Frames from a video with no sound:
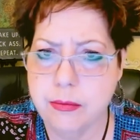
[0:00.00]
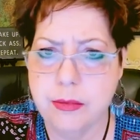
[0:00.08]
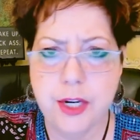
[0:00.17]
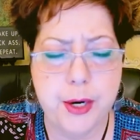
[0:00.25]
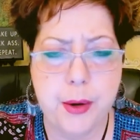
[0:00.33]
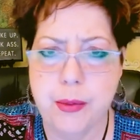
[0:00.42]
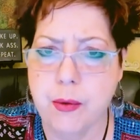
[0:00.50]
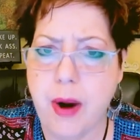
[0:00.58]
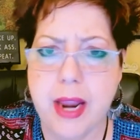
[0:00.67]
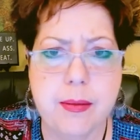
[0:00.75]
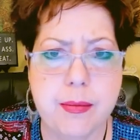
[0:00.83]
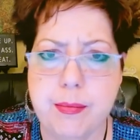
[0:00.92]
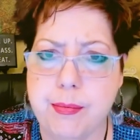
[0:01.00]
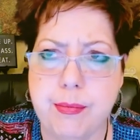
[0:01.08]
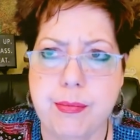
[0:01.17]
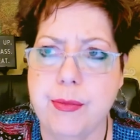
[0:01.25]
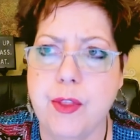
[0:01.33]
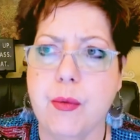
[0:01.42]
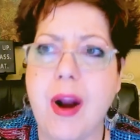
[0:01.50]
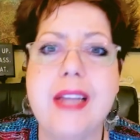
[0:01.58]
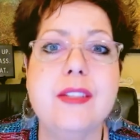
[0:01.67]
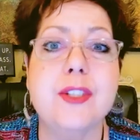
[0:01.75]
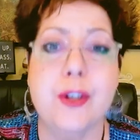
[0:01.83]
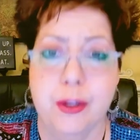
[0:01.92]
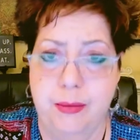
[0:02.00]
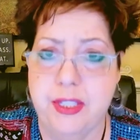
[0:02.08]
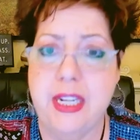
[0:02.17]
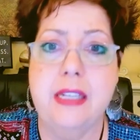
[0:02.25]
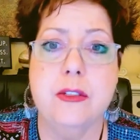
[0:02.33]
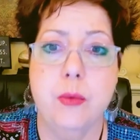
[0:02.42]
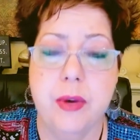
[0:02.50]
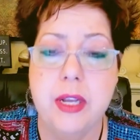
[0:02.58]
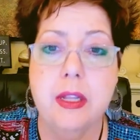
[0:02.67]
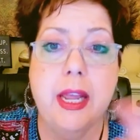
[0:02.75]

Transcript: you know, the right circumstance win,